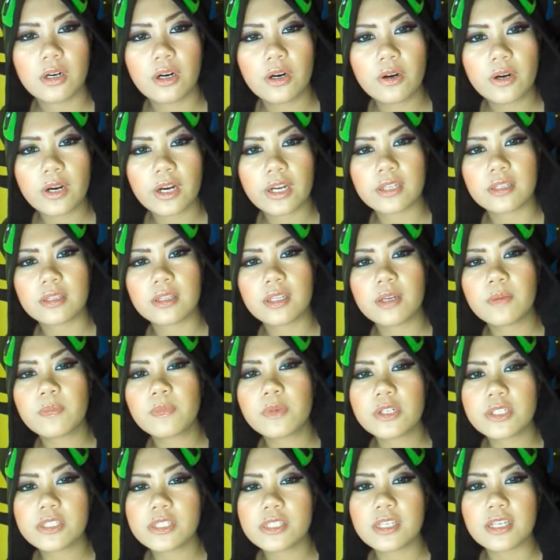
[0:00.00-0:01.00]
Alright,
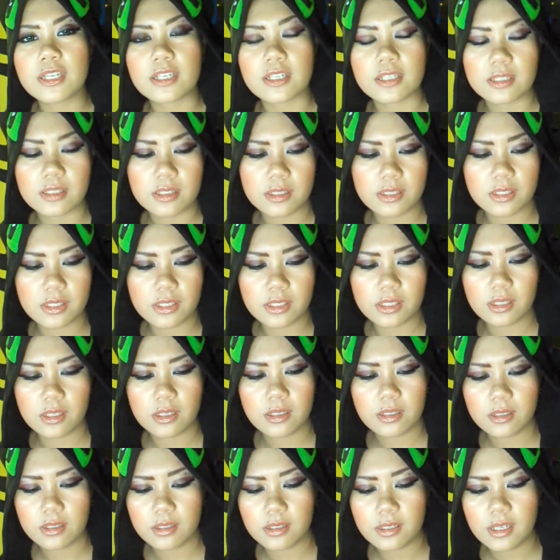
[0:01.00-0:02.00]
number six.
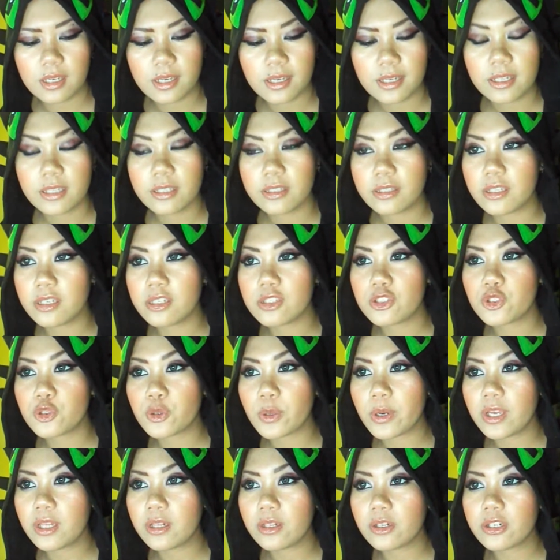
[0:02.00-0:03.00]
The
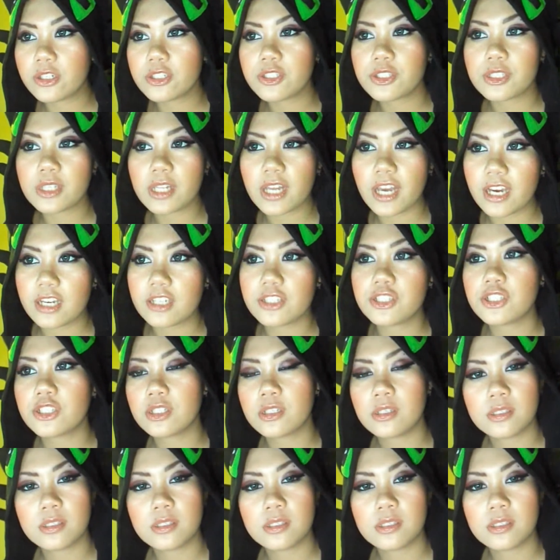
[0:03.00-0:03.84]
trailer slash